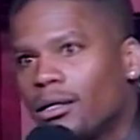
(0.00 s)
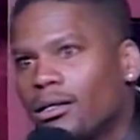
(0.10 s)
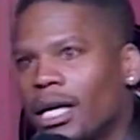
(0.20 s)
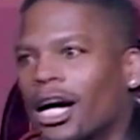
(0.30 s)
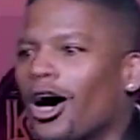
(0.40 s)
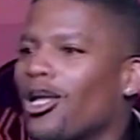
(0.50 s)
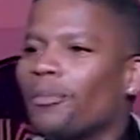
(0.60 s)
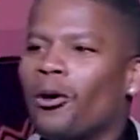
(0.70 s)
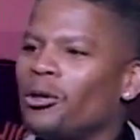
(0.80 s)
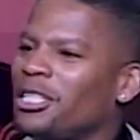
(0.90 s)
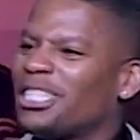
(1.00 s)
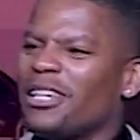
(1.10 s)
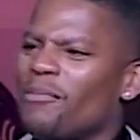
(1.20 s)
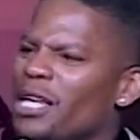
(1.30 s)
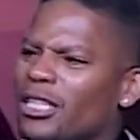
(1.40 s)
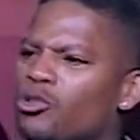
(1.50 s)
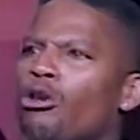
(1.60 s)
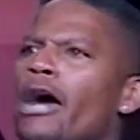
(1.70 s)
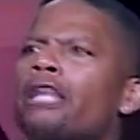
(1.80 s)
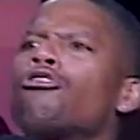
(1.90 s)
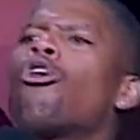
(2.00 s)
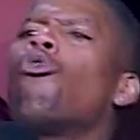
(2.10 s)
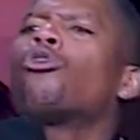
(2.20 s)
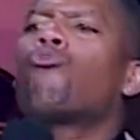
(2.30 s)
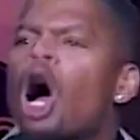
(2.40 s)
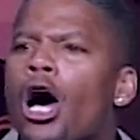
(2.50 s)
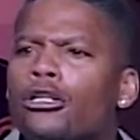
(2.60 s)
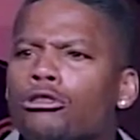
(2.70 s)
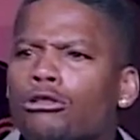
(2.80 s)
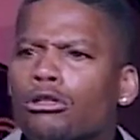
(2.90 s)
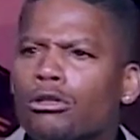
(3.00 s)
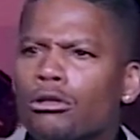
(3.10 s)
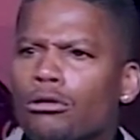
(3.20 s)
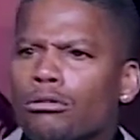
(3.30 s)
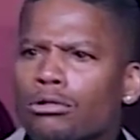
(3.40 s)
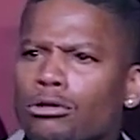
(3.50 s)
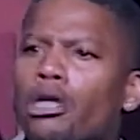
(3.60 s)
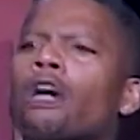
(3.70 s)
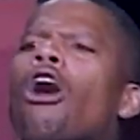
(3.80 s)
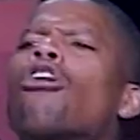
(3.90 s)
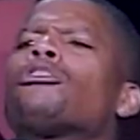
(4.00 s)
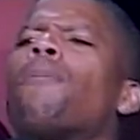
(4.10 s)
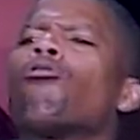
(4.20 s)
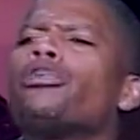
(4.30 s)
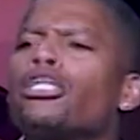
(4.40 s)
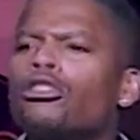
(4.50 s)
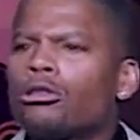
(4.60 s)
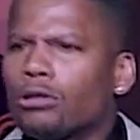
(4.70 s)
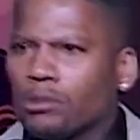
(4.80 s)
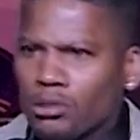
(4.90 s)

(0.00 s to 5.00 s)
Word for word: They'll call the police in a minute, too. I didn't know who it was, so I called the police.